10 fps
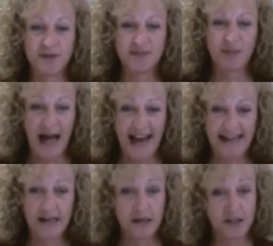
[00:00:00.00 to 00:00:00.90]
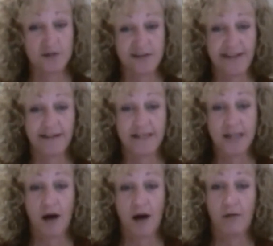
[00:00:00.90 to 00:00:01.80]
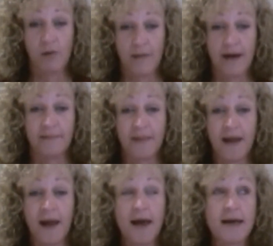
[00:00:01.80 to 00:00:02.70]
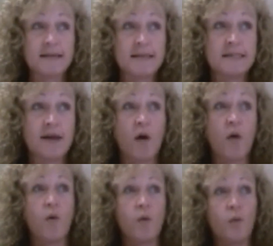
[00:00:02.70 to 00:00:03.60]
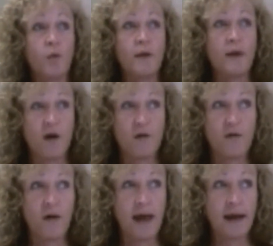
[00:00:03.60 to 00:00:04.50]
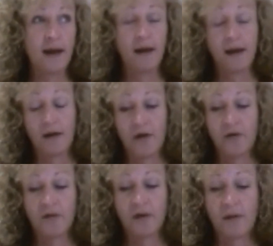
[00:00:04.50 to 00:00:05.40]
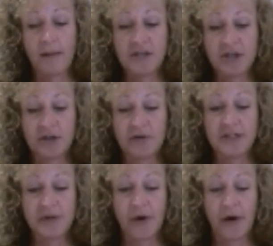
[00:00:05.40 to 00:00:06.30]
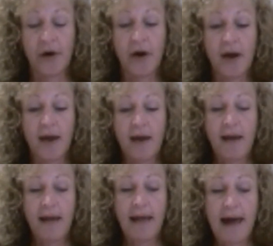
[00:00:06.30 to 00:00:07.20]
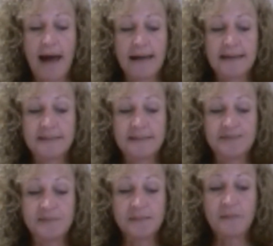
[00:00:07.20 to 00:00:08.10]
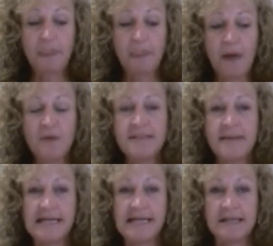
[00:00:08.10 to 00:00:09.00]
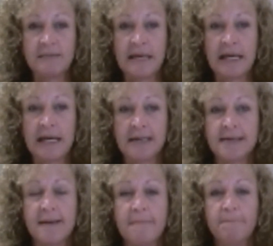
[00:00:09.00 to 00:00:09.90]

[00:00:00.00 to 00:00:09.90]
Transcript: was blind and that she was a very tall woman. So we went over and introduced my children to her, and it was amazing because